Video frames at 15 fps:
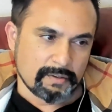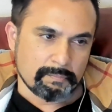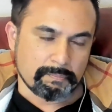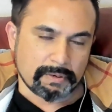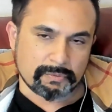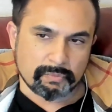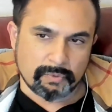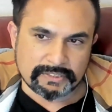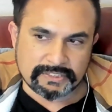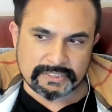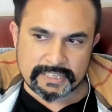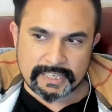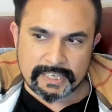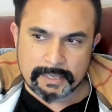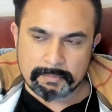But once
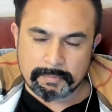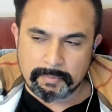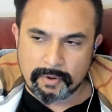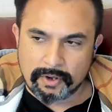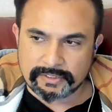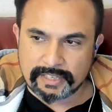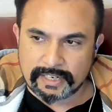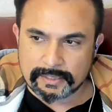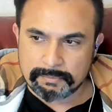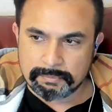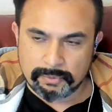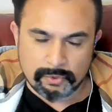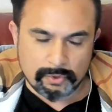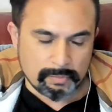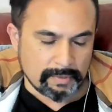he came upon that
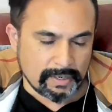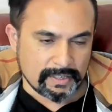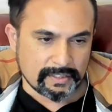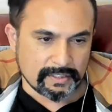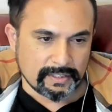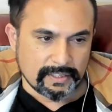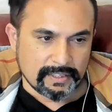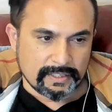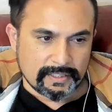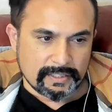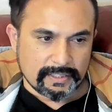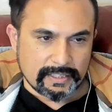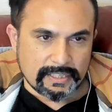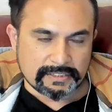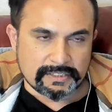improvement,
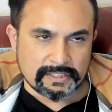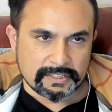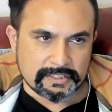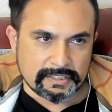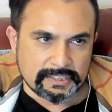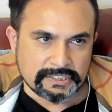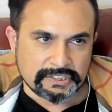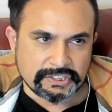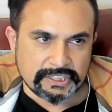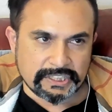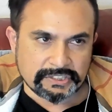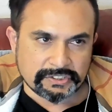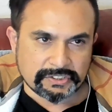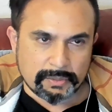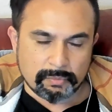it literally
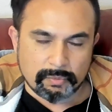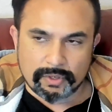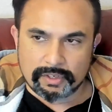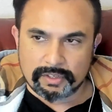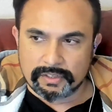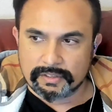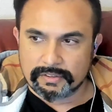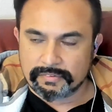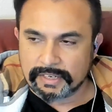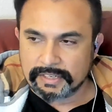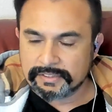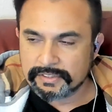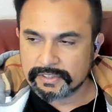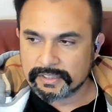changed the world, right?